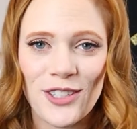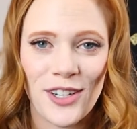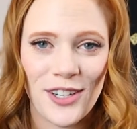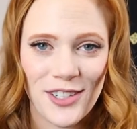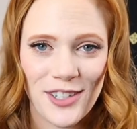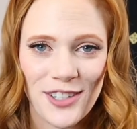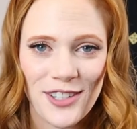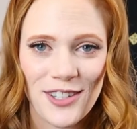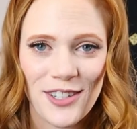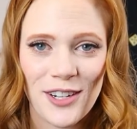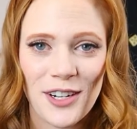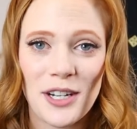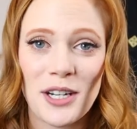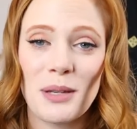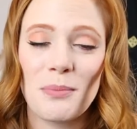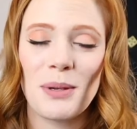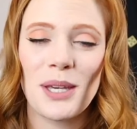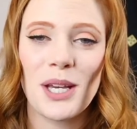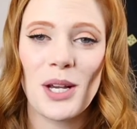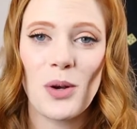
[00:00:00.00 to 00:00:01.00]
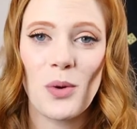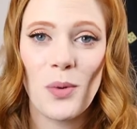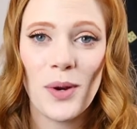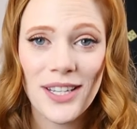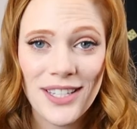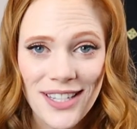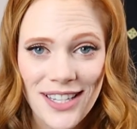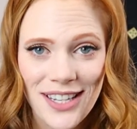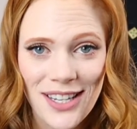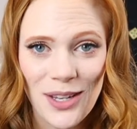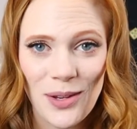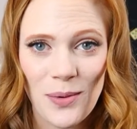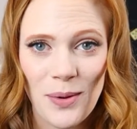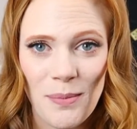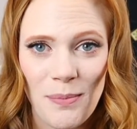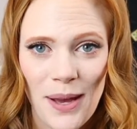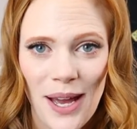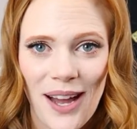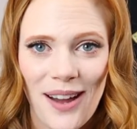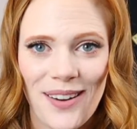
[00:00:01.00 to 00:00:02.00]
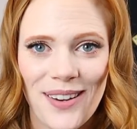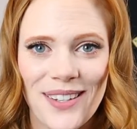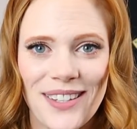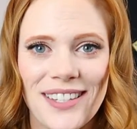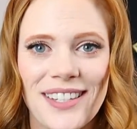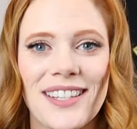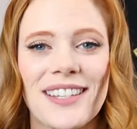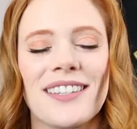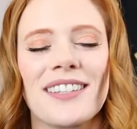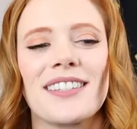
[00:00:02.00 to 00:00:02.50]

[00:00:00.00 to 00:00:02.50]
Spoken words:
sergeants are gonna be quizzing you about.